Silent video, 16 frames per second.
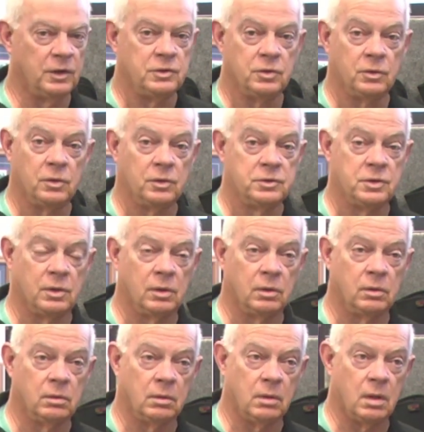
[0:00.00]
tools
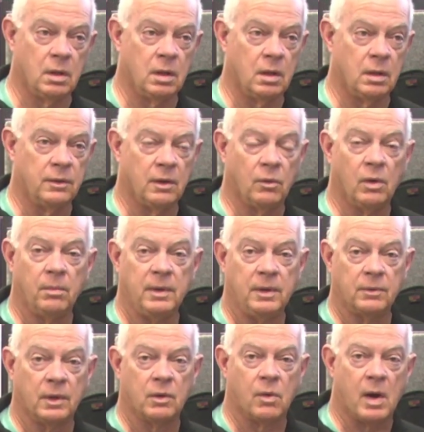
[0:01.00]
that will
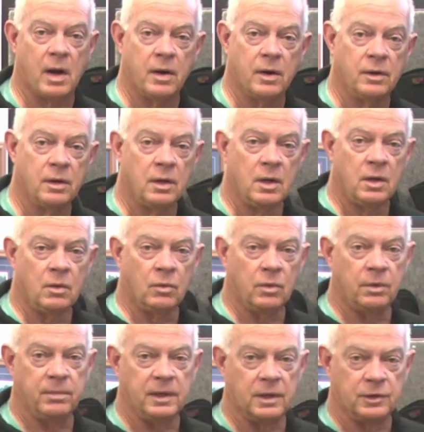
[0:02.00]
be required
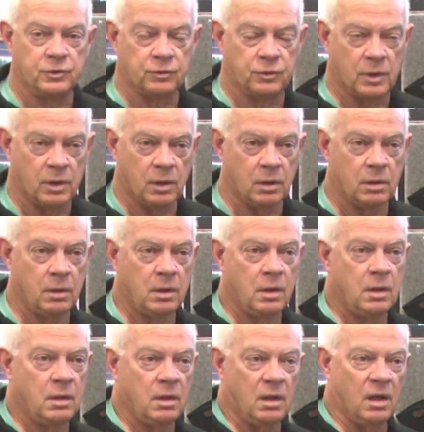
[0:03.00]
would be a drill,
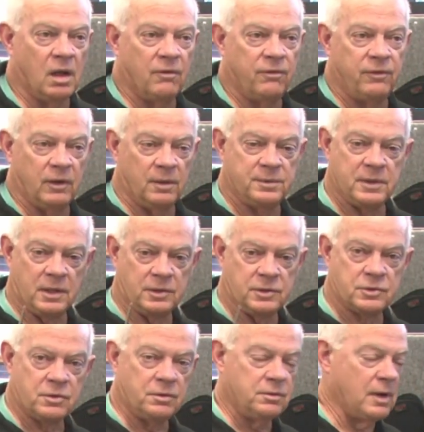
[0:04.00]
a Phillips head
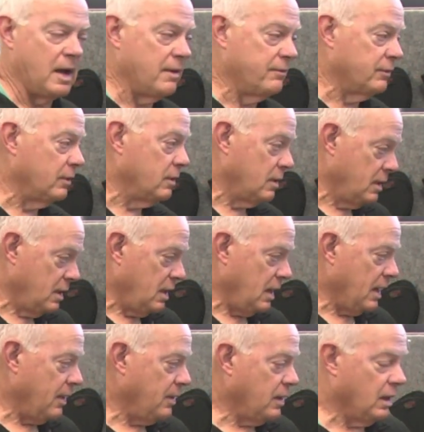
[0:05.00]
screwdriver,
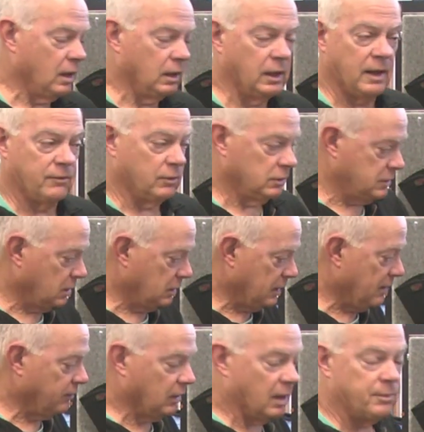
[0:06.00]
and then a level to
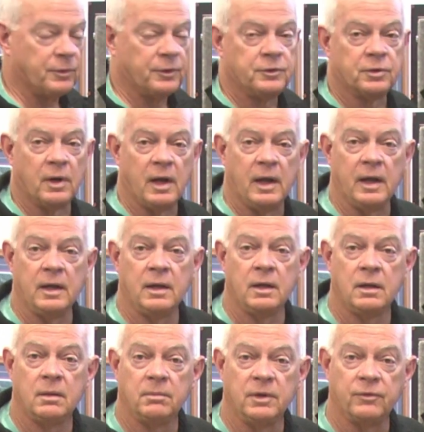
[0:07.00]
level up the tray
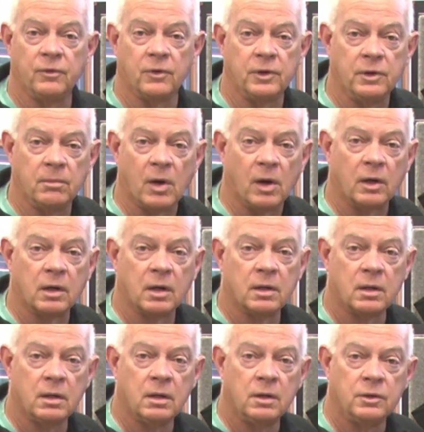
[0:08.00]
before you mark,
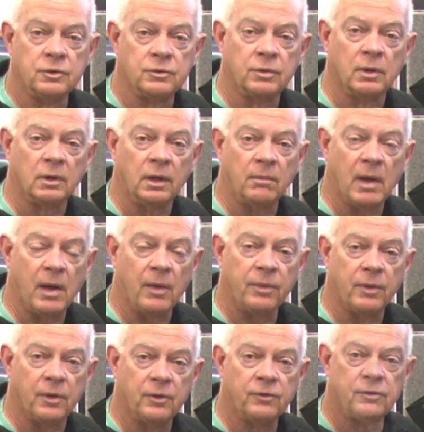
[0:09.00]
drill, and
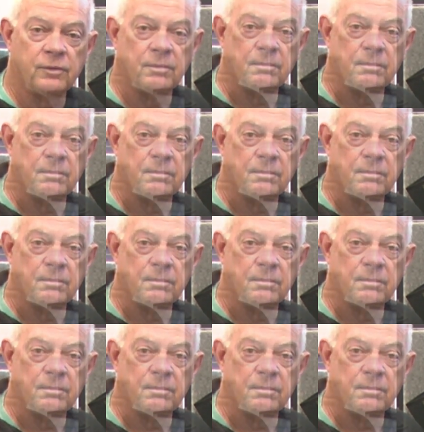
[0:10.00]
mount those.